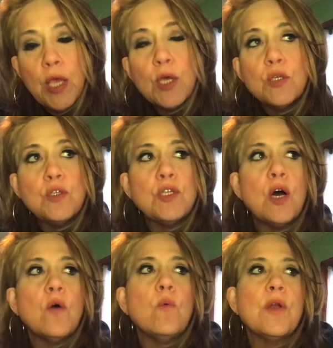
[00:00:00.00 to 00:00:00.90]

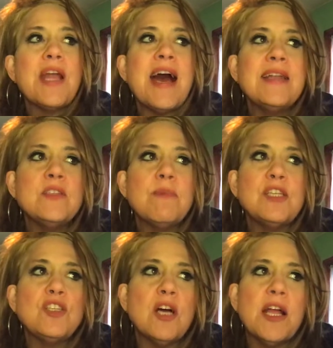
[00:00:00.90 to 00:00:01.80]
So we're not as
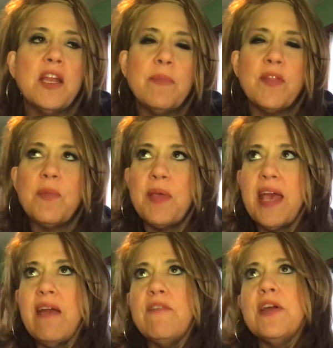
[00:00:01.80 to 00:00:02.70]
much talking about the
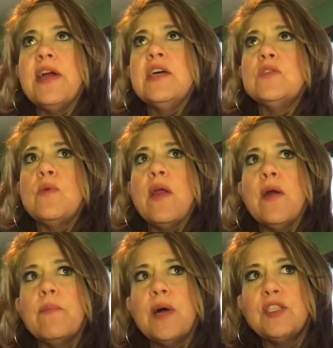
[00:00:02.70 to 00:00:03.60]
behavior as we
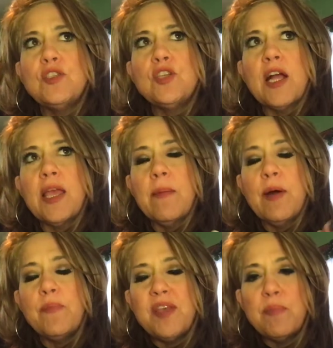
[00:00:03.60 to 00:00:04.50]
are much talking
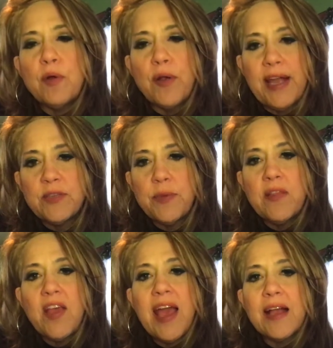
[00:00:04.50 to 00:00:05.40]
about people
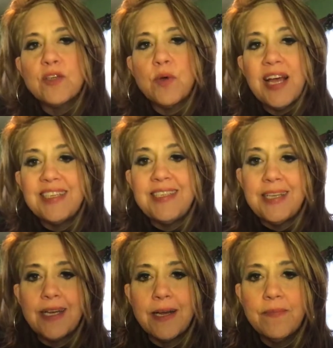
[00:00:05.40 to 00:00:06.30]
grasping the actual
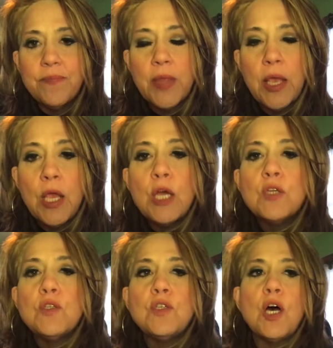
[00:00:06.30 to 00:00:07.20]
idea.
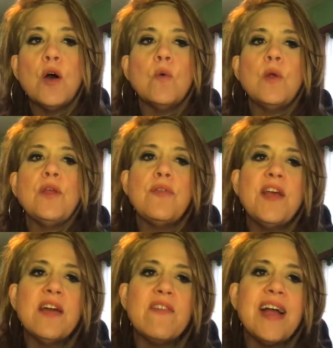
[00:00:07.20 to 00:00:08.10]
So when you
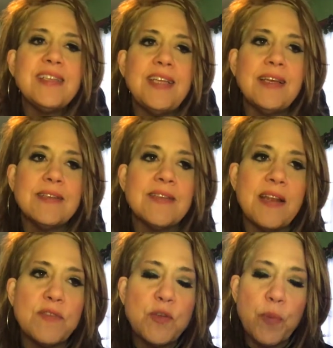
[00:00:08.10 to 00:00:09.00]
think of ideas that
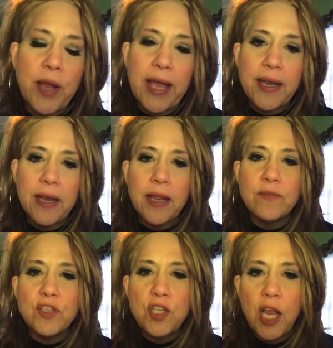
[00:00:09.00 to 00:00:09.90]
have spread and
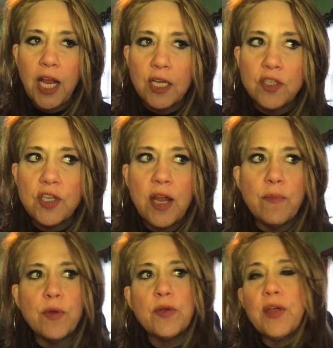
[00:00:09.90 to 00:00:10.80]
have changed
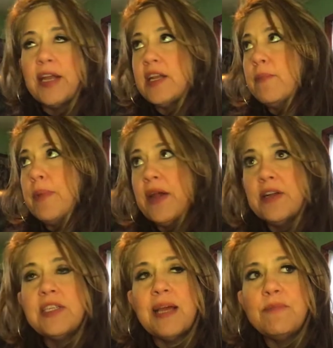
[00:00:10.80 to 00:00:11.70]
and created a
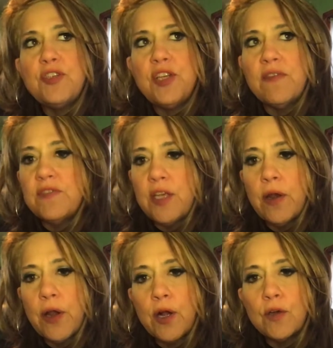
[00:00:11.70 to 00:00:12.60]
paradigm shift in
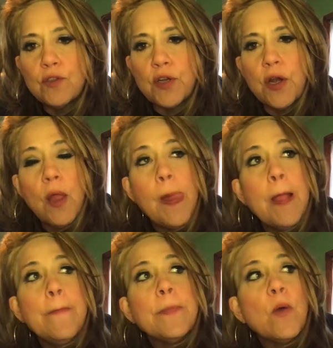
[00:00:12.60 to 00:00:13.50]
our culture,
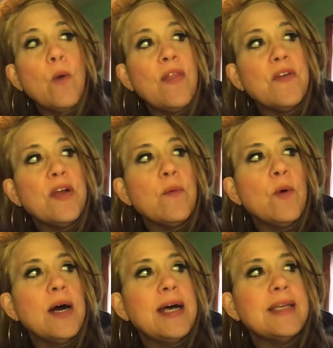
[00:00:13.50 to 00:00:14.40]
whether it
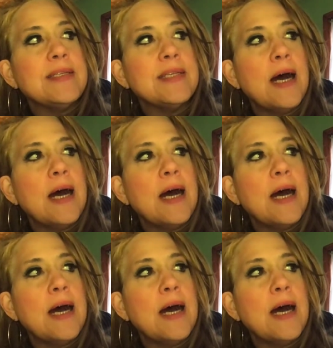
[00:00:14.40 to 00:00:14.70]
was